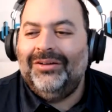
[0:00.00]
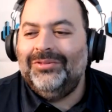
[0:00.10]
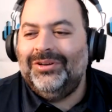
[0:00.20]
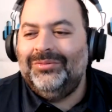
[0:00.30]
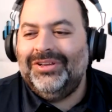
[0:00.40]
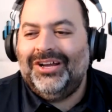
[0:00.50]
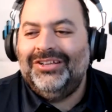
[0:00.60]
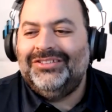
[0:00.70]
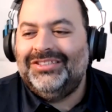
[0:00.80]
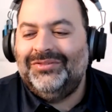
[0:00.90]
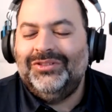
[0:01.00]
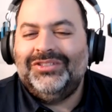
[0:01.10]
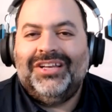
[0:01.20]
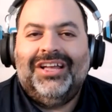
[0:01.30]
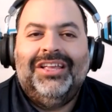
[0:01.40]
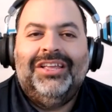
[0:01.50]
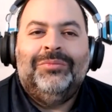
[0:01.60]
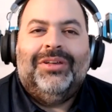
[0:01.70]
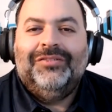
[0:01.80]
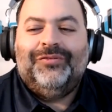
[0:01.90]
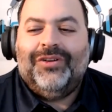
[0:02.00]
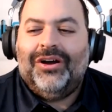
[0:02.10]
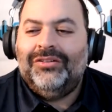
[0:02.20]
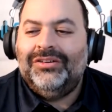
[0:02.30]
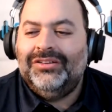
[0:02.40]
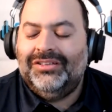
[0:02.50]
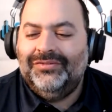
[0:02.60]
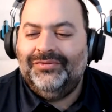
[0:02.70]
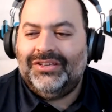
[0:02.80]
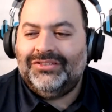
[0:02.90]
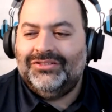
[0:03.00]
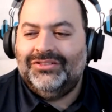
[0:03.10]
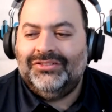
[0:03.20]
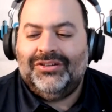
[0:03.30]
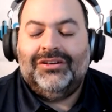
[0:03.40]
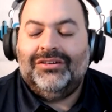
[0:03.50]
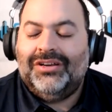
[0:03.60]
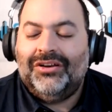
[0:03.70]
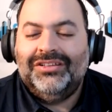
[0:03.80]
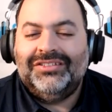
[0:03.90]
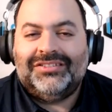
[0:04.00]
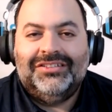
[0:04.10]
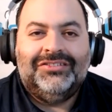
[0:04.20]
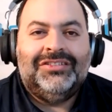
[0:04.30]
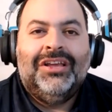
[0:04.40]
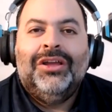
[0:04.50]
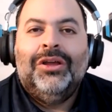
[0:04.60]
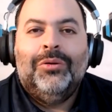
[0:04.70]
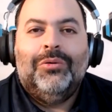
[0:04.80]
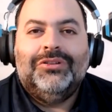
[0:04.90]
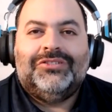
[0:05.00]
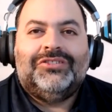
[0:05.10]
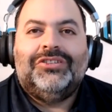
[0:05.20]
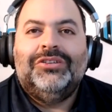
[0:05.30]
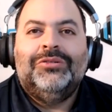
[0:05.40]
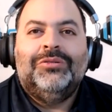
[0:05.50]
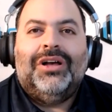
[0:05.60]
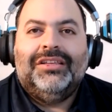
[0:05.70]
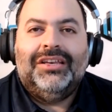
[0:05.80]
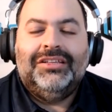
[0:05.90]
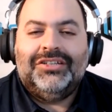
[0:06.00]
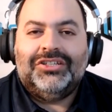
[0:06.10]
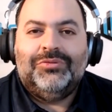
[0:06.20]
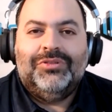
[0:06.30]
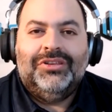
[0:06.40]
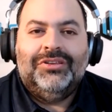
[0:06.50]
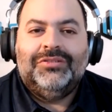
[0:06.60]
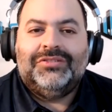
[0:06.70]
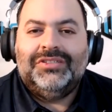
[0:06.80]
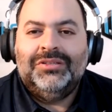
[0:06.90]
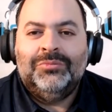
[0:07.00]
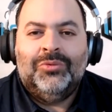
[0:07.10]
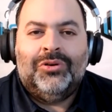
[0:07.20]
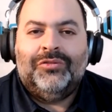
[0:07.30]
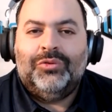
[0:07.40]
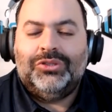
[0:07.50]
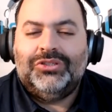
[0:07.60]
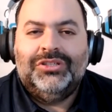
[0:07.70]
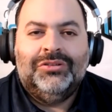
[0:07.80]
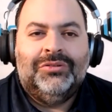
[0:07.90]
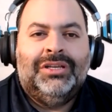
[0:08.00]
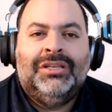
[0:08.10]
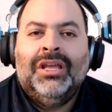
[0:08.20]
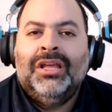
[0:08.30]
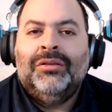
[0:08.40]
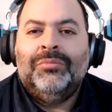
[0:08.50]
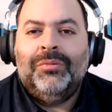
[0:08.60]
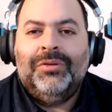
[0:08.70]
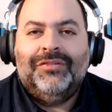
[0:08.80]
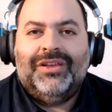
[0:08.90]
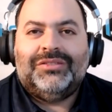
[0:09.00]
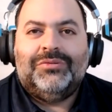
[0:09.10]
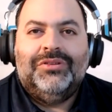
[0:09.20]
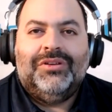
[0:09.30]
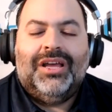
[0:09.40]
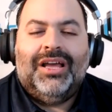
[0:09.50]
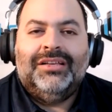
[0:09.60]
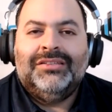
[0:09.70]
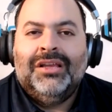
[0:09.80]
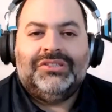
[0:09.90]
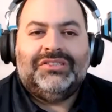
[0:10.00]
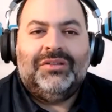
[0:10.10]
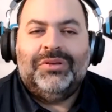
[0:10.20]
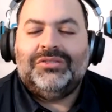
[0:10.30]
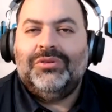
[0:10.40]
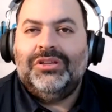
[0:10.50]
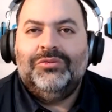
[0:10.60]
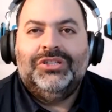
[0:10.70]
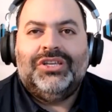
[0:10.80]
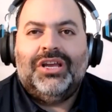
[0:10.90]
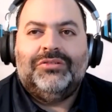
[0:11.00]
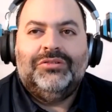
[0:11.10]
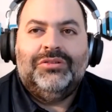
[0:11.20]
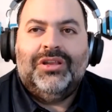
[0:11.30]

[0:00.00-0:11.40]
I'm going to be conscious of your time. If our investors or our listeners wants to get in touch with you, see more of what you're doing, maybe invest with you guys, what's the best way to reach out to you?